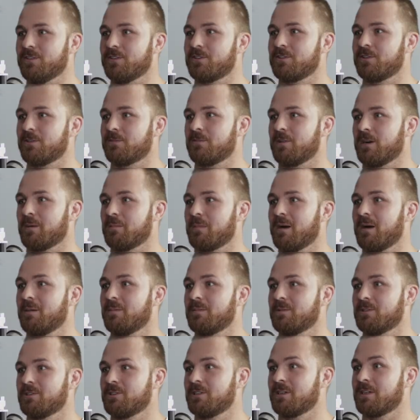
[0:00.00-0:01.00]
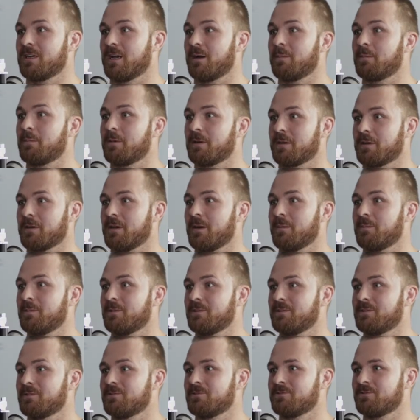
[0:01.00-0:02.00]
could ring mum and she'd come pick you up
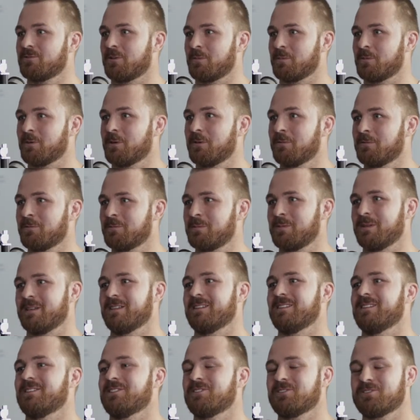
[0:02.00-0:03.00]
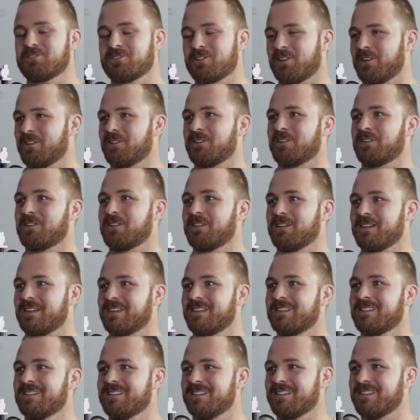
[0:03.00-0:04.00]
and drop you off. But you tried not to
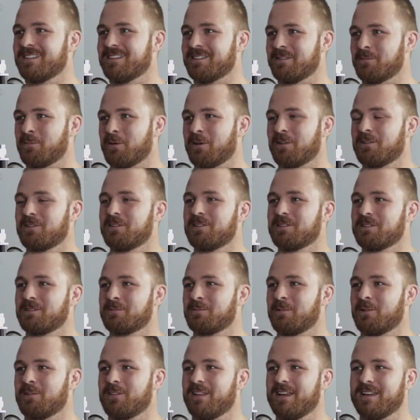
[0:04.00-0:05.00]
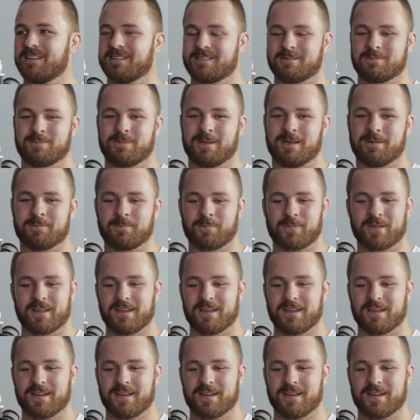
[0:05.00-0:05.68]
bother with that. But